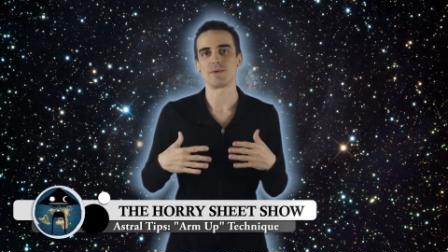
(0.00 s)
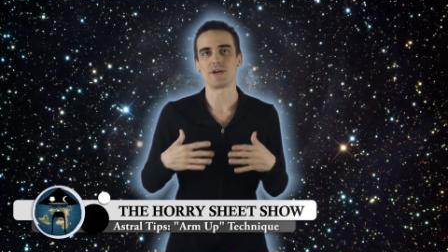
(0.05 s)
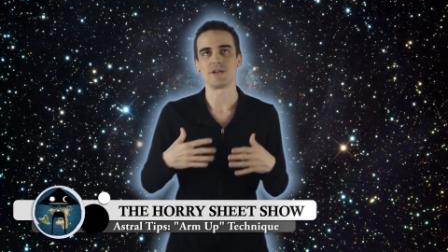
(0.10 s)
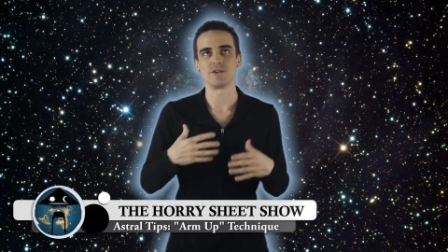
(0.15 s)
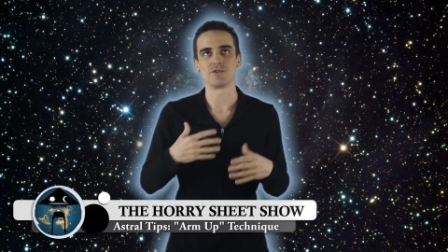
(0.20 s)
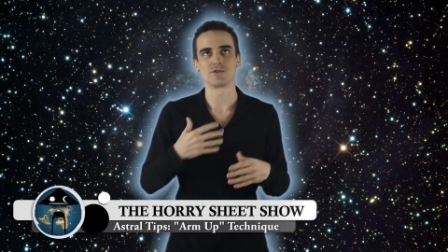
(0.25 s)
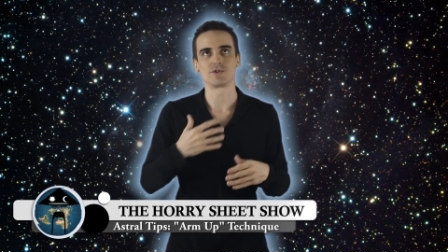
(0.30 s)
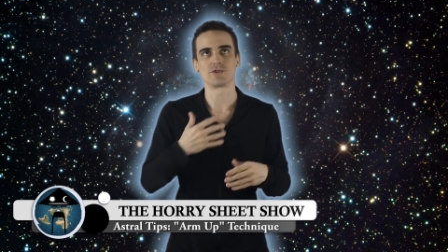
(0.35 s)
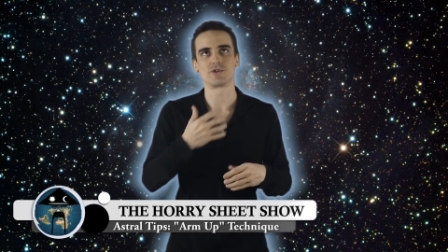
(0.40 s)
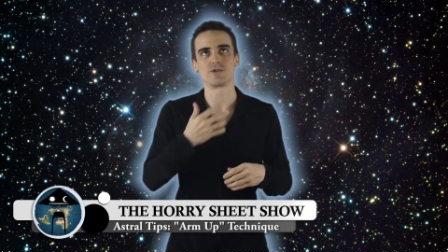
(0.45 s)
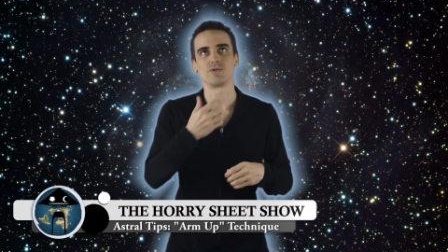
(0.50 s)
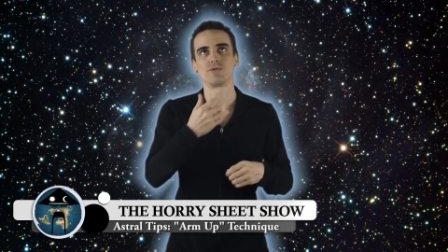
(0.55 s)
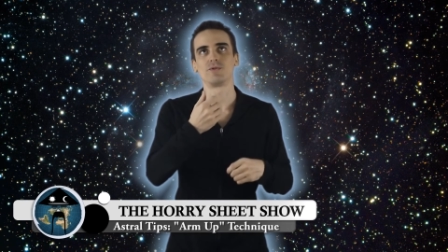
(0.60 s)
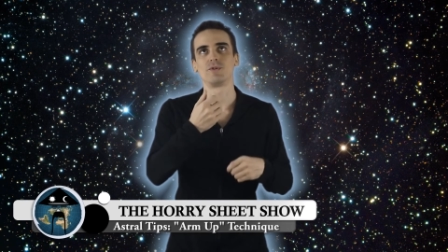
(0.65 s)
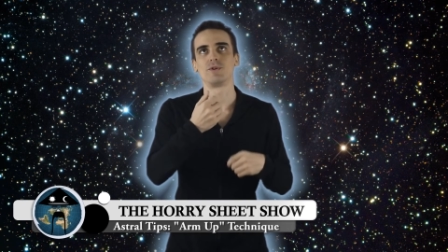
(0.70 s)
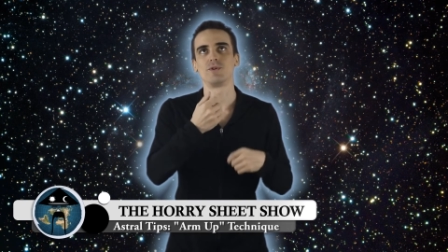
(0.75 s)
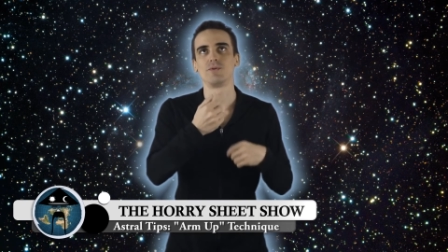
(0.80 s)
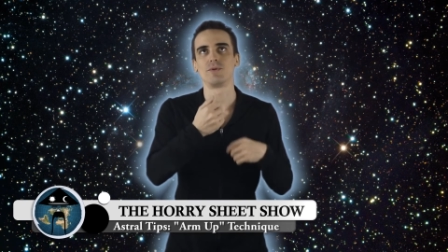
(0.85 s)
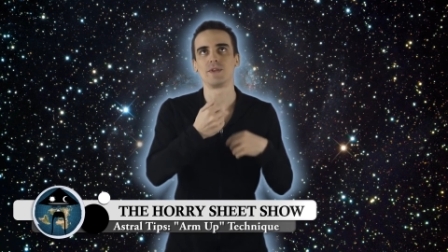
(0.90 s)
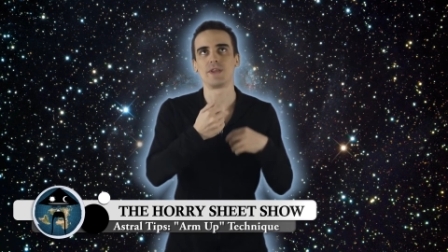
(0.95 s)
and you're still
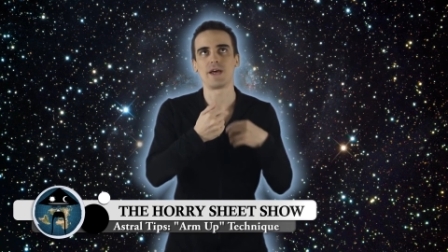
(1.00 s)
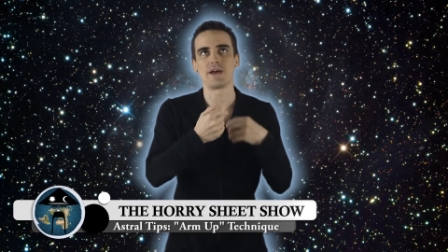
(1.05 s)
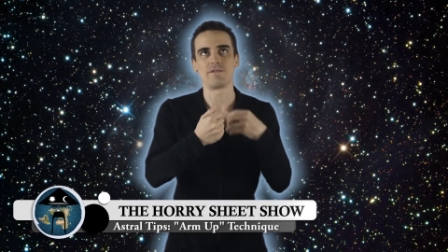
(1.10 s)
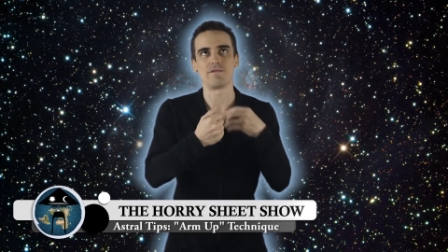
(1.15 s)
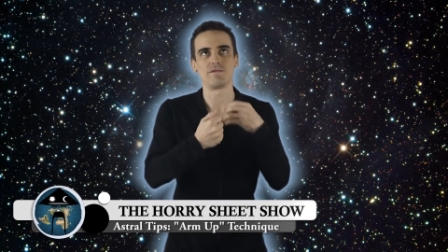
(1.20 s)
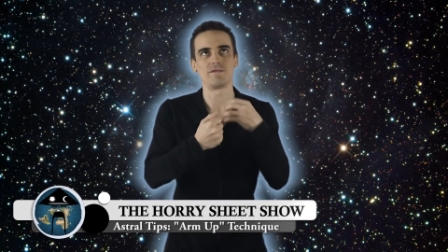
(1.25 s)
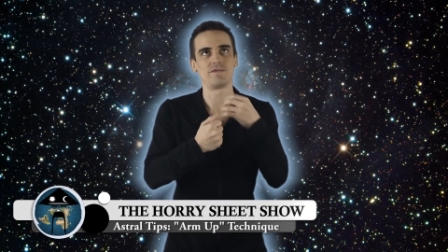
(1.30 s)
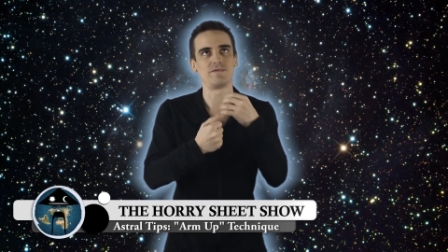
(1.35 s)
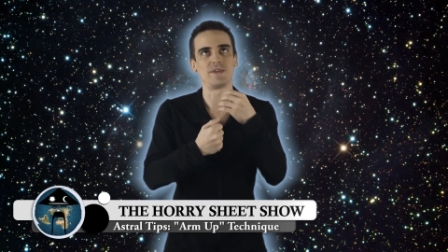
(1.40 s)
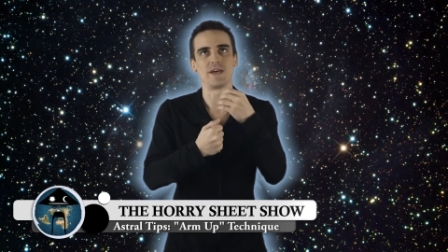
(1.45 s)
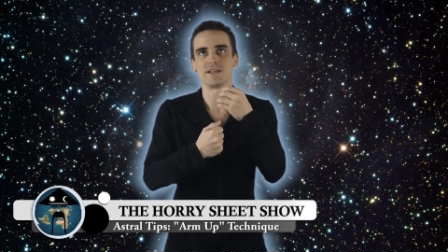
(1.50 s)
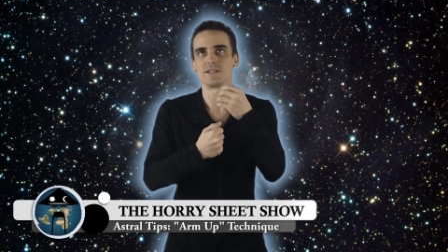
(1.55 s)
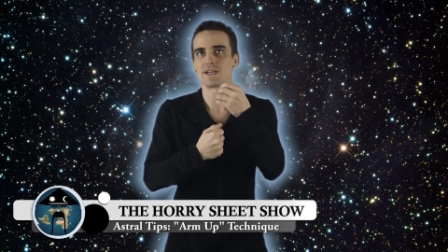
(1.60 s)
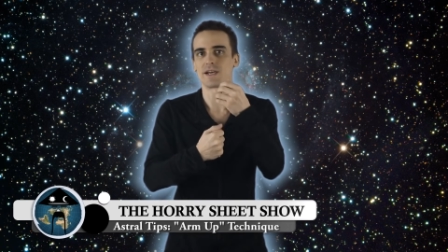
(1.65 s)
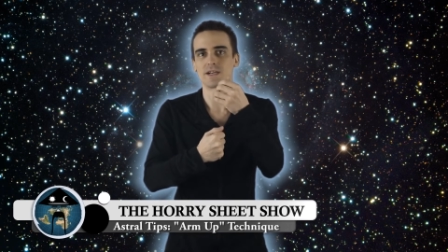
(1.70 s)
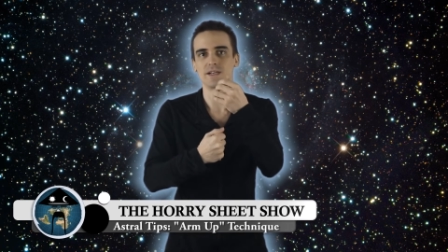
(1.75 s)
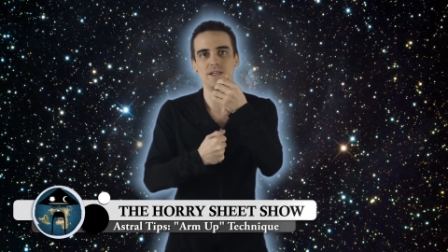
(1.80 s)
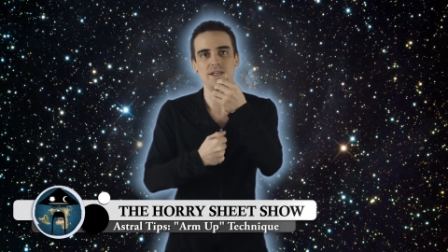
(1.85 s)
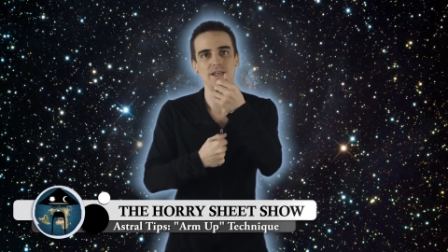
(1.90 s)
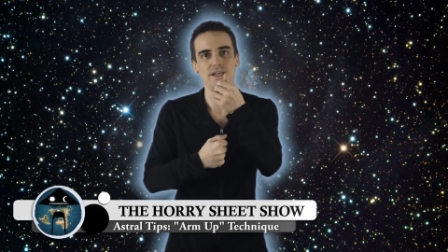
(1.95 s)
doing that
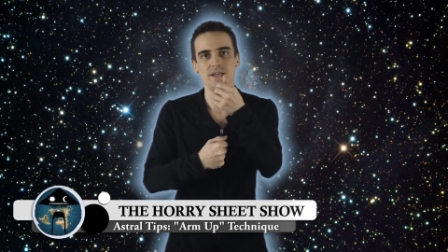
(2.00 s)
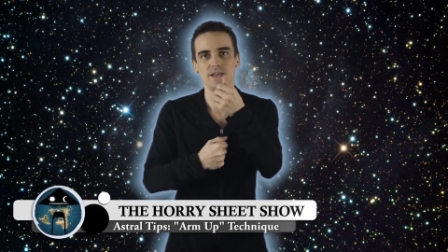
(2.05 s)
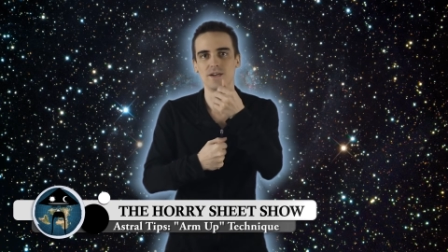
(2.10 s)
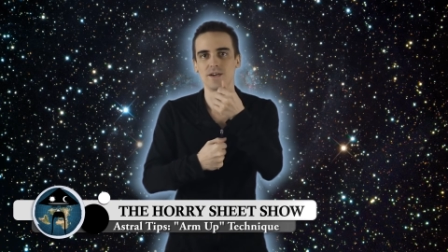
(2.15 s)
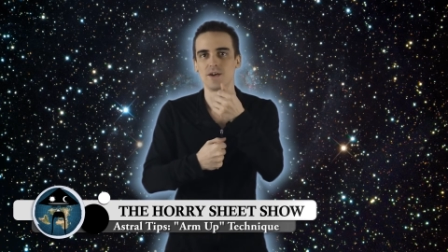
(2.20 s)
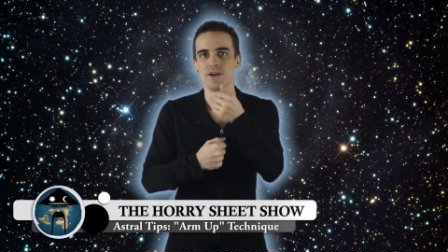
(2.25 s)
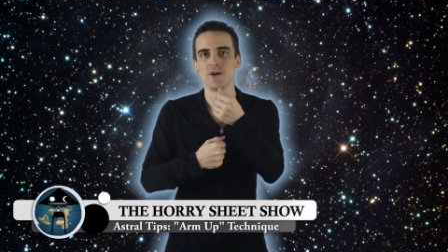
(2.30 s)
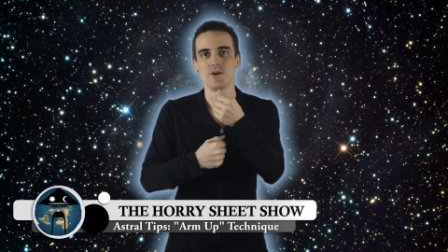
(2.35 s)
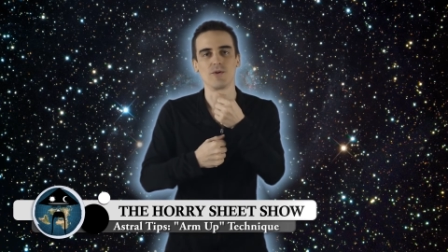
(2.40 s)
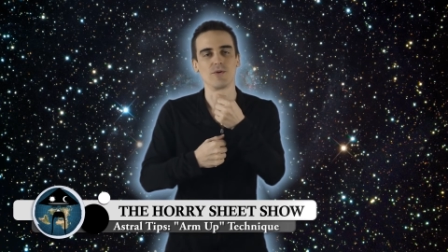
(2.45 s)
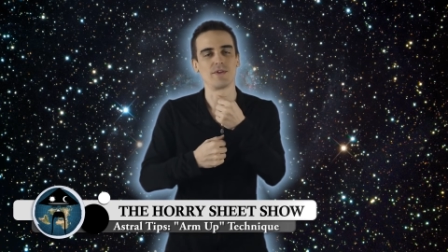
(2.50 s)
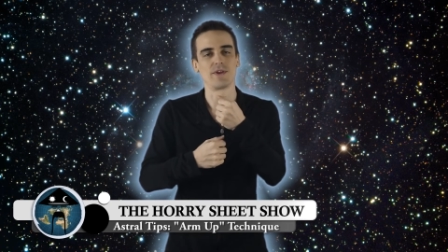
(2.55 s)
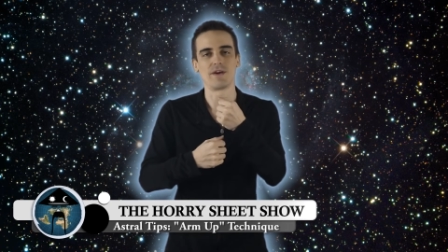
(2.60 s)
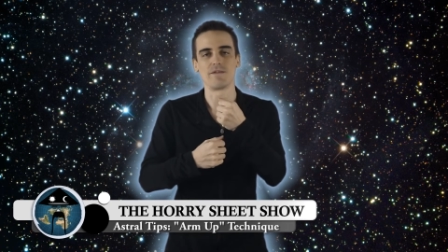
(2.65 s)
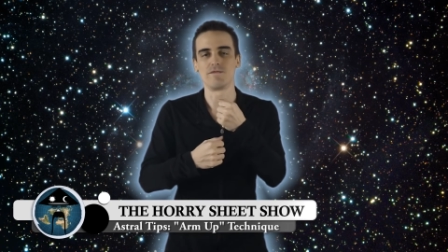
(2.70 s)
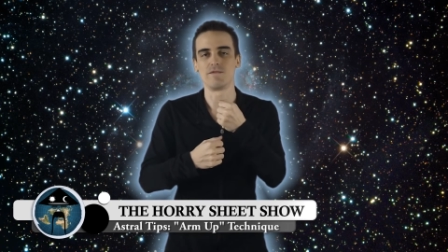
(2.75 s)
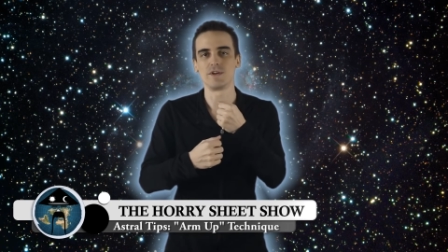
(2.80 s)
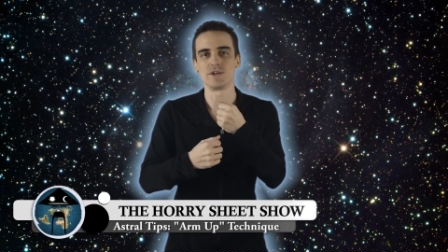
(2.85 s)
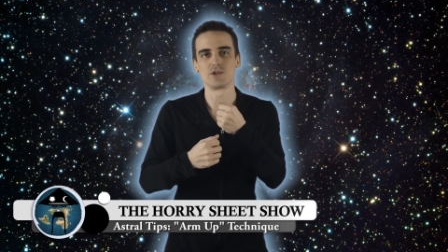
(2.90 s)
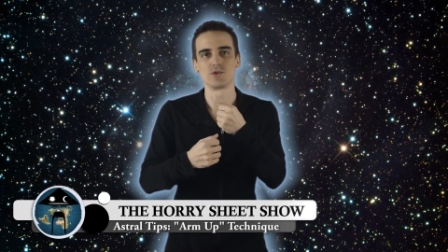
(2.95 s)
technique or
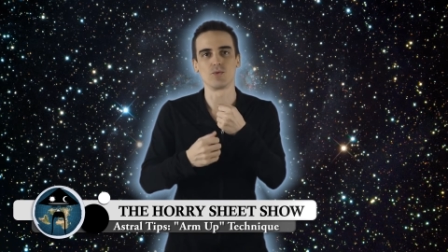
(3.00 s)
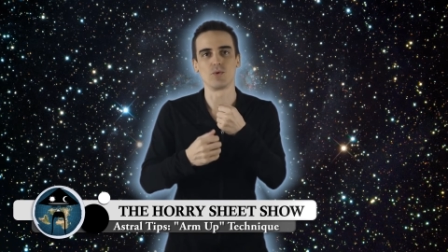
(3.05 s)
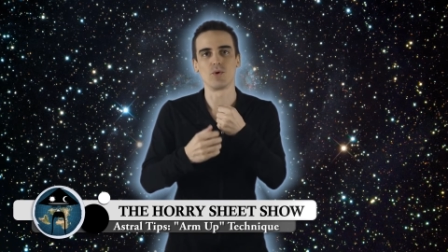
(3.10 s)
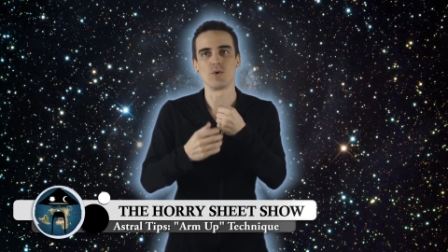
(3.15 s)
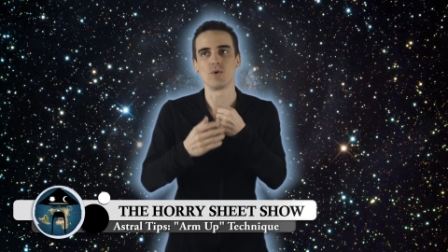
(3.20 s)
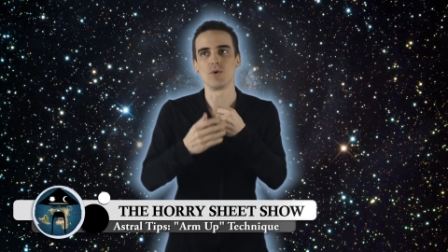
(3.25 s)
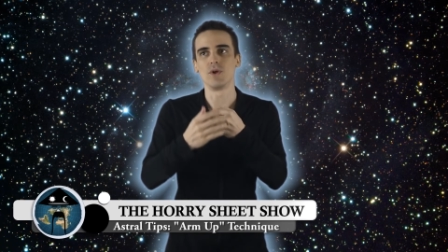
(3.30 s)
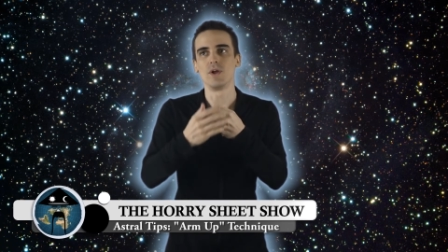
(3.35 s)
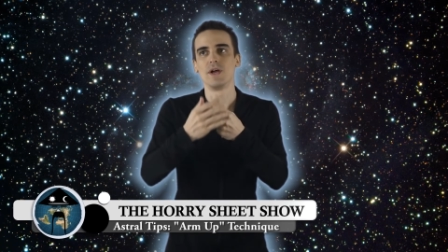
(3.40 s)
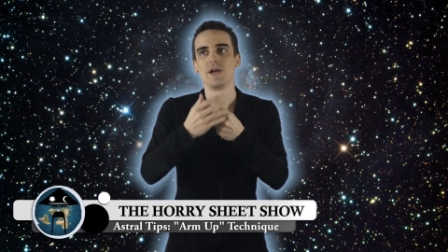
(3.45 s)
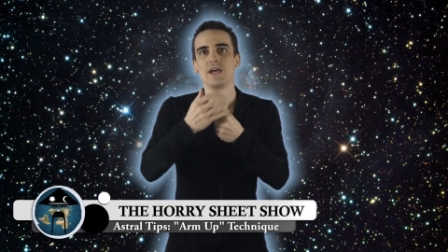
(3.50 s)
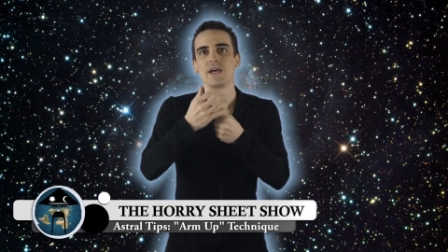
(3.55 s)
that visual,